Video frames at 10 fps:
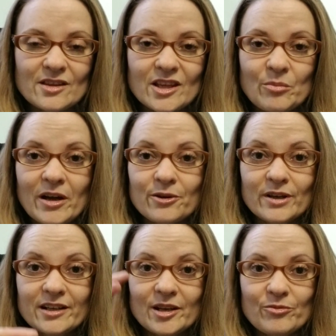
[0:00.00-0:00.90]
they
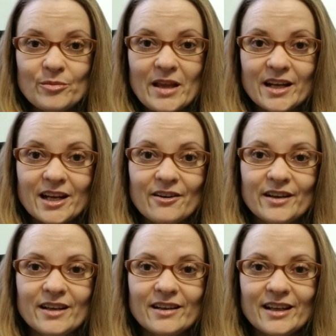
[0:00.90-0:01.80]
migrated up from that
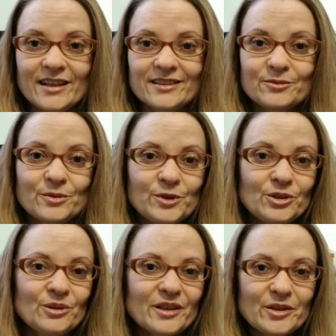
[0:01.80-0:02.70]
area. And when you
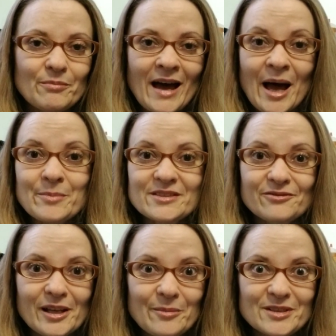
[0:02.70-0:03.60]
look at the maps of
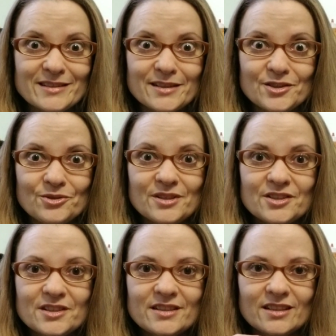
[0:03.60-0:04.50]
Lyme disease, you can
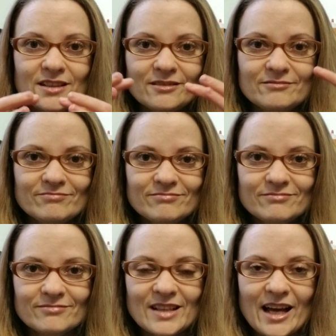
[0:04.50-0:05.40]
just see
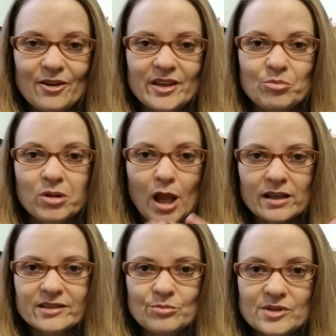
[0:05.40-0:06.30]
how they
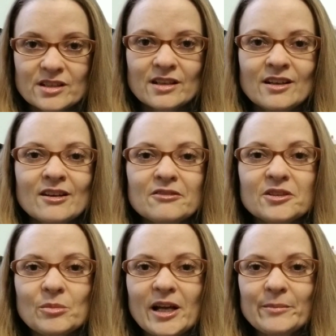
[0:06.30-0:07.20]
blossomed
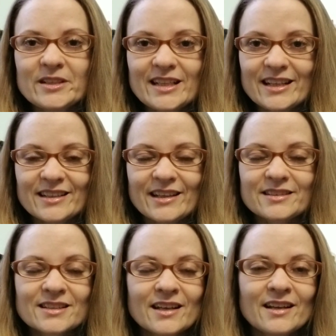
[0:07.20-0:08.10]
from Lyme, Connecticut.
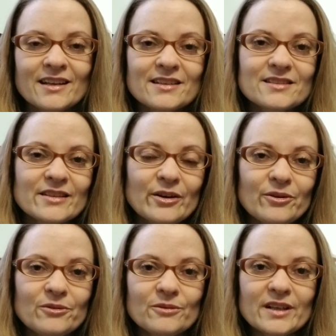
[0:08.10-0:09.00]

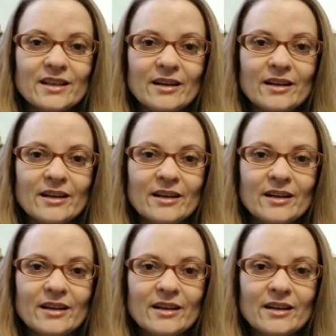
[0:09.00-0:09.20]
So